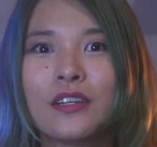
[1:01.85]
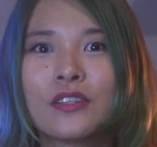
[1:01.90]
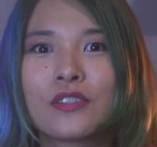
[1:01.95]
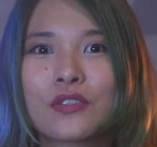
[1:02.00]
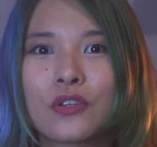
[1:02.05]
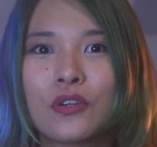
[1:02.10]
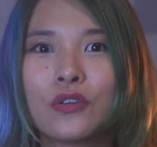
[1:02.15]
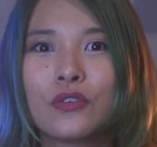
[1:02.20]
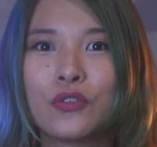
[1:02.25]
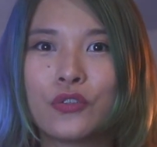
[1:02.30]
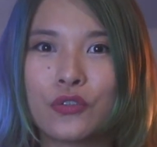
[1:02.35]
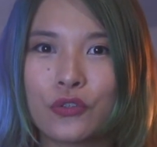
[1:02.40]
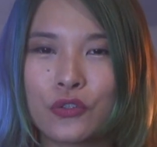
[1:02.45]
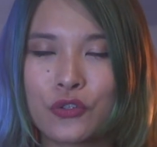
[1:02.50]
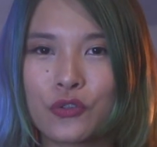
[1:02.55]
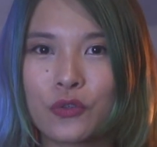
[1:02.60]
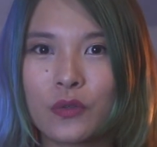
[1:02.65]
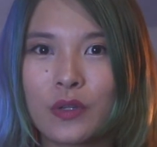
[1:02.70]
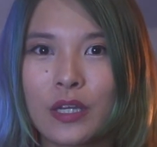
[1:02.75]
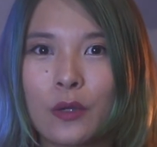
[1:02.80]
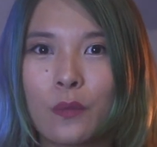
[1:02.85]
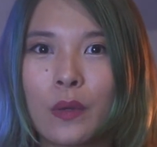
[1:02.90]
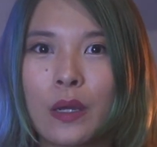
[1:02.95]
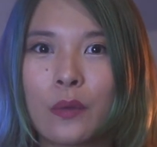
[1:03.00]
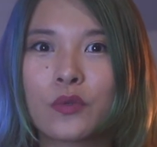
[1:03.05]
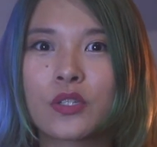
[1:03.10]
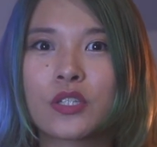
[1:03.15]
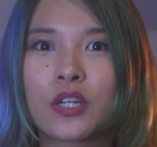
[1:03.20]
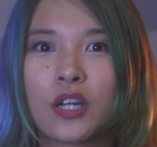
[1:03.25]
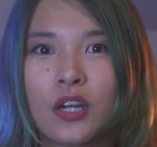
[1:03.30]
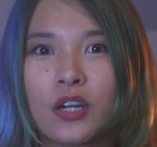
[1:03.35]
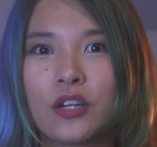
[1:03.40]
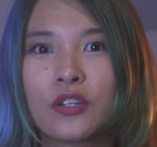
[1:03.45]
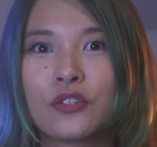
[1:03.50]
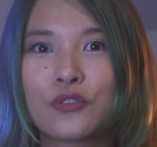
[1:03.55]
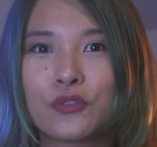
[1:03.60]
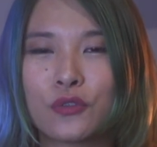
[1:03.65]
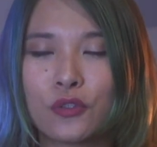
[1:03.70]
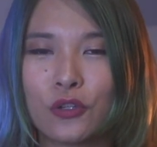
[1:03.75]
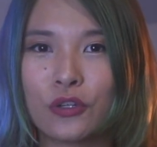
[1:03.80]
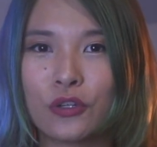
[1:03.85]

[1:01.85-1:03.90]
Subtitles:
So usually we would turn to